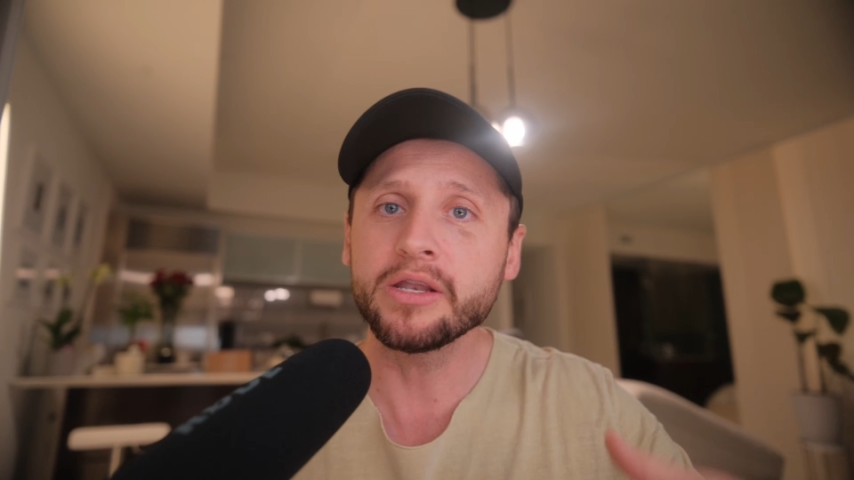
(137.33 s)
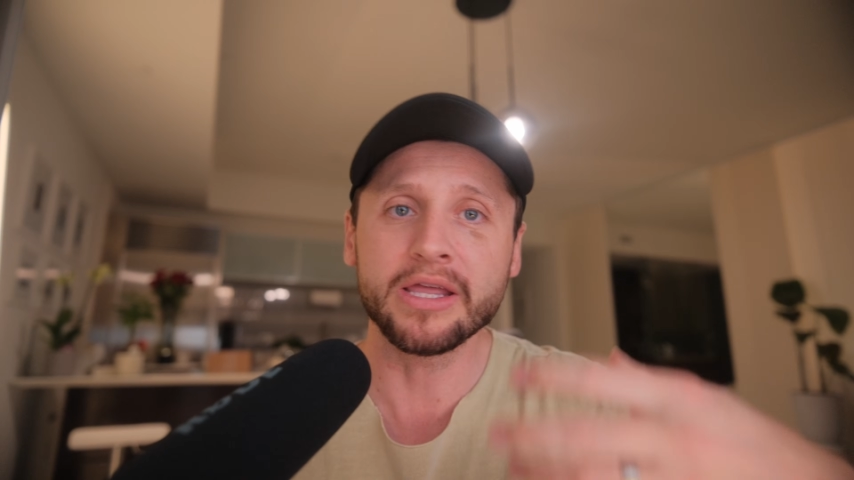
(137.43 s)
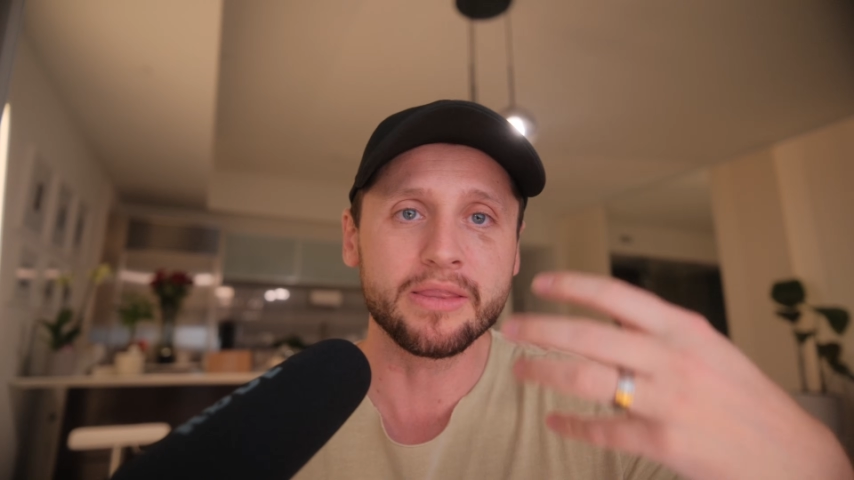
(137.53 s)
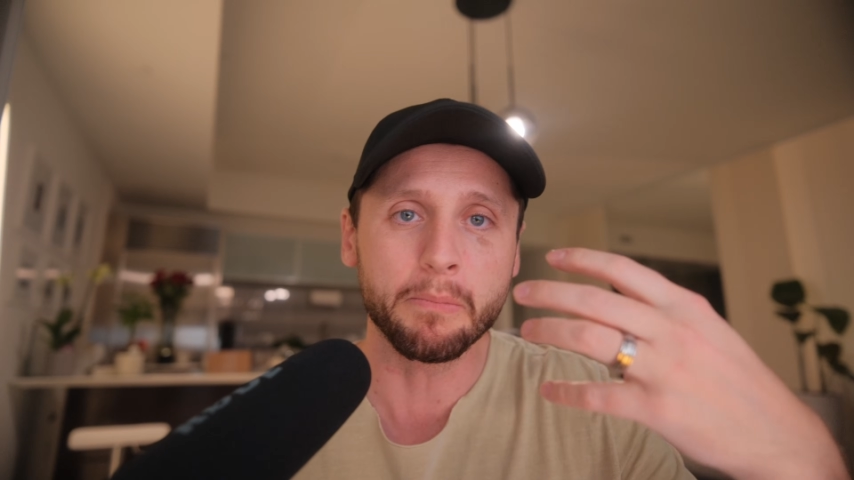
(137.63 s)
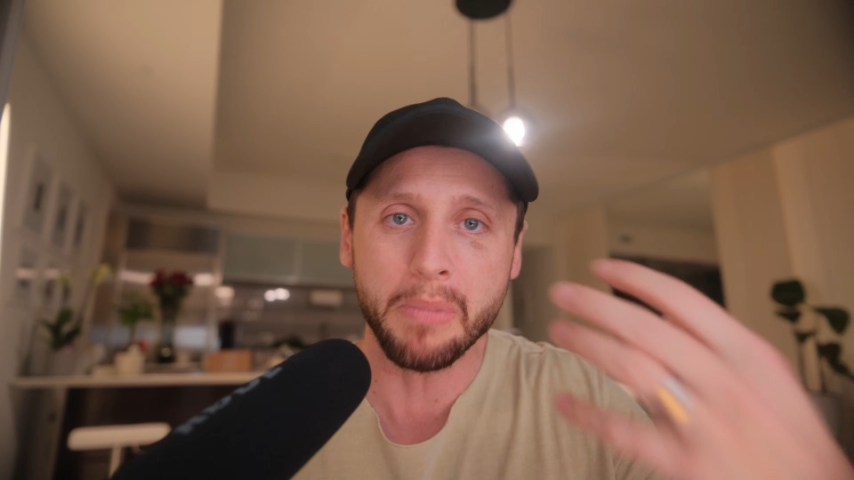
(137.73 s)

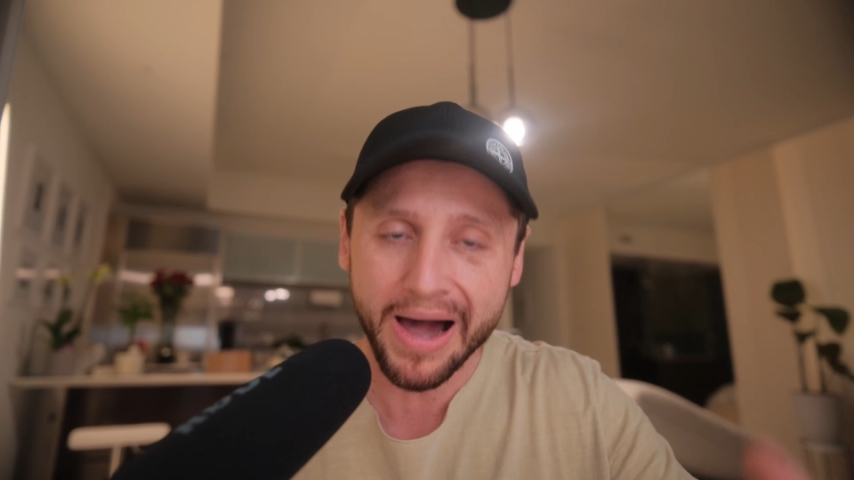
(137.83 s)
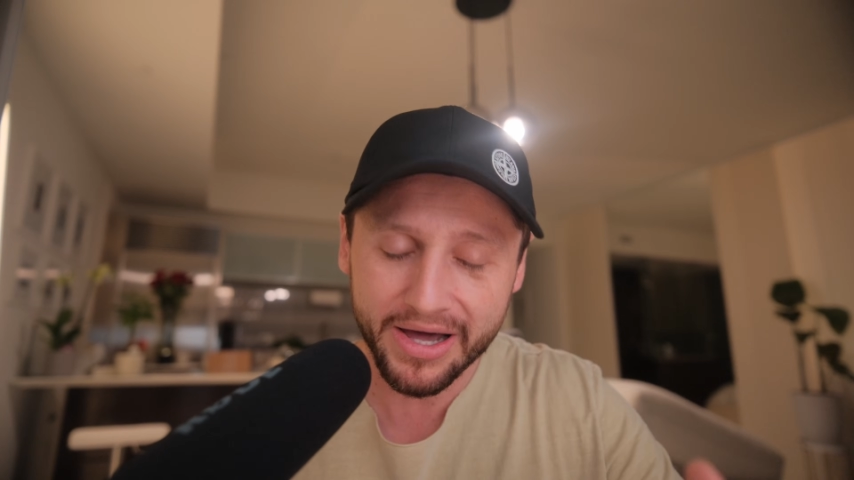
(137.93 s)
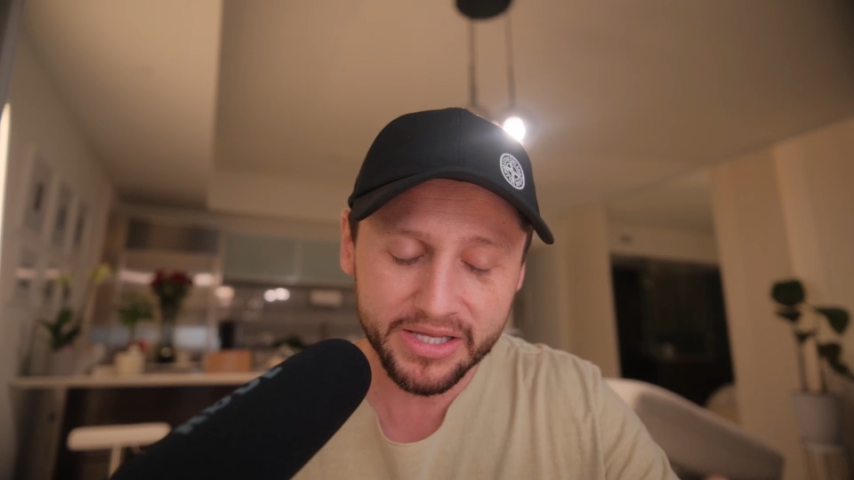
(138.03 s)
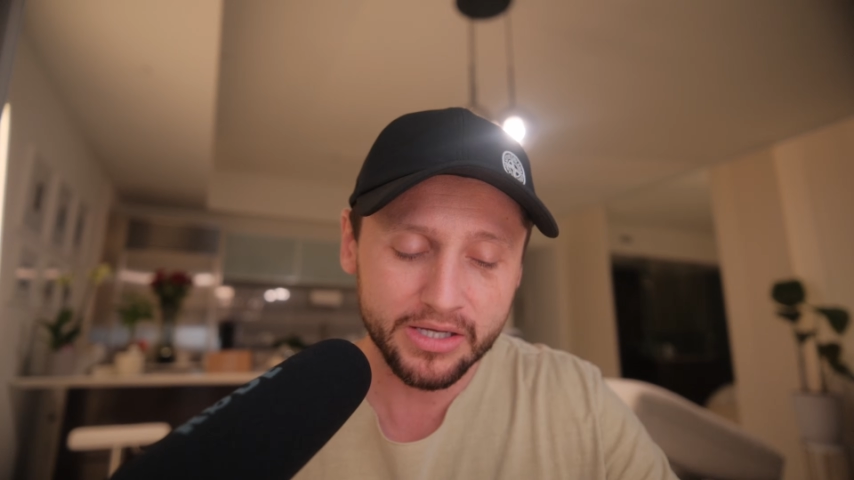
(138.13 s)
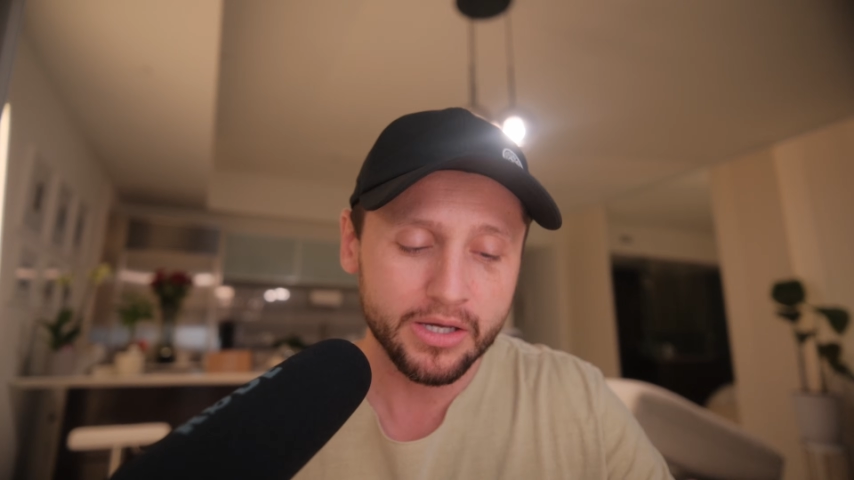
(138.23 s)
in the
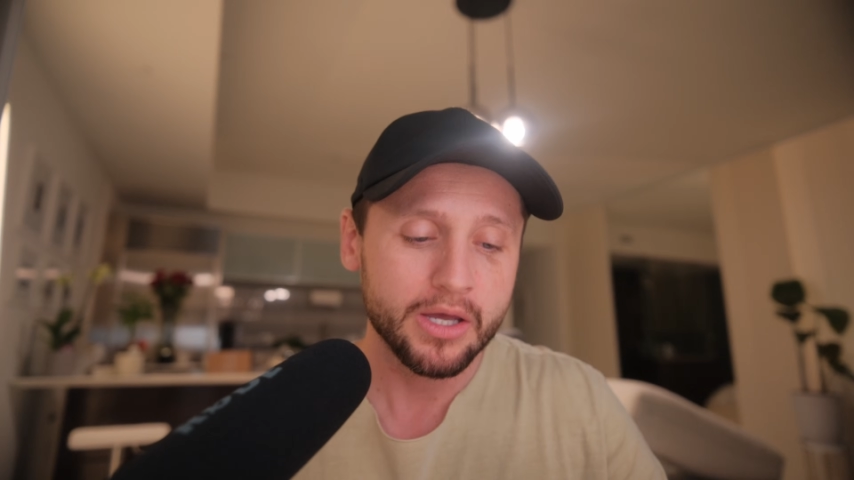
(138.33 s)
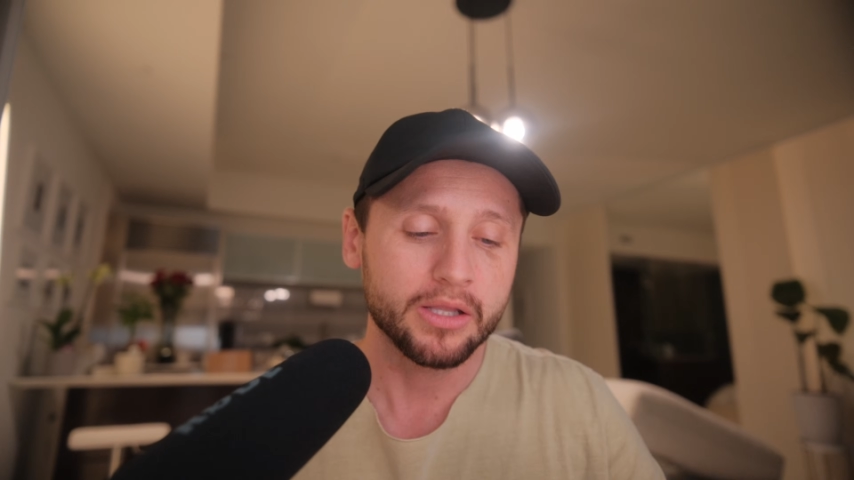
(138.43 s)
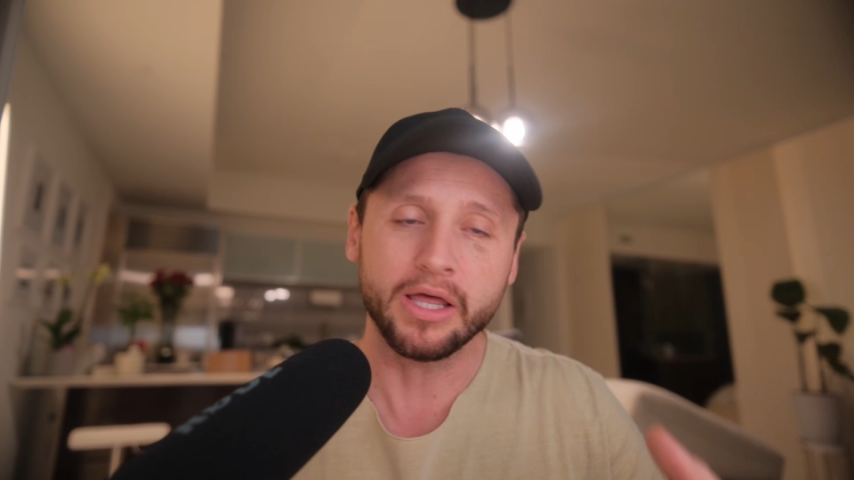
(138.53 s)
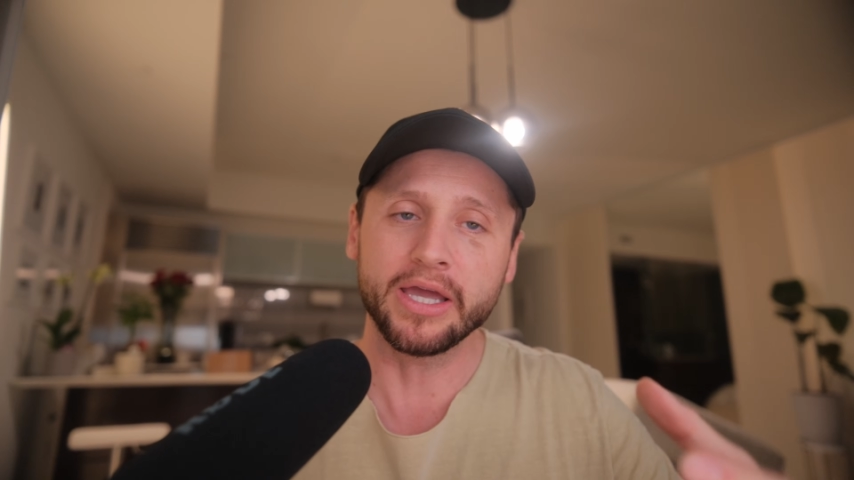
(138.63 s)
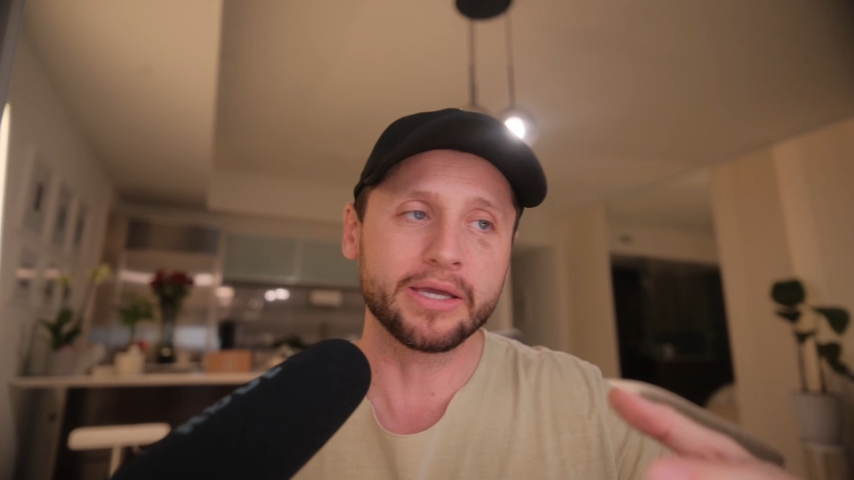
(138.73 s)
body,
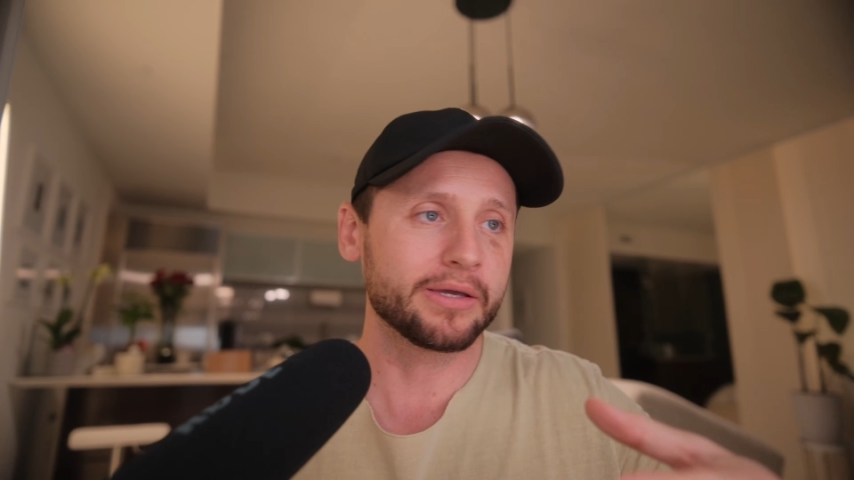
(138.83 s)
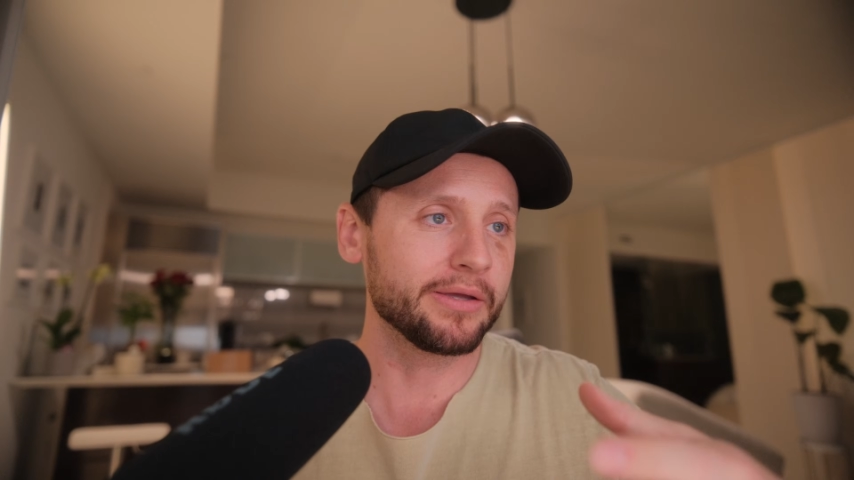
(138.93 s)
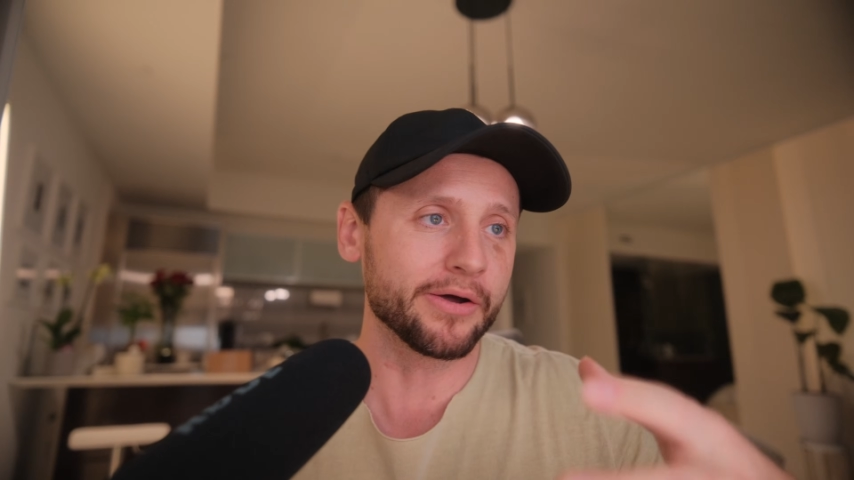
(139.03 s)
like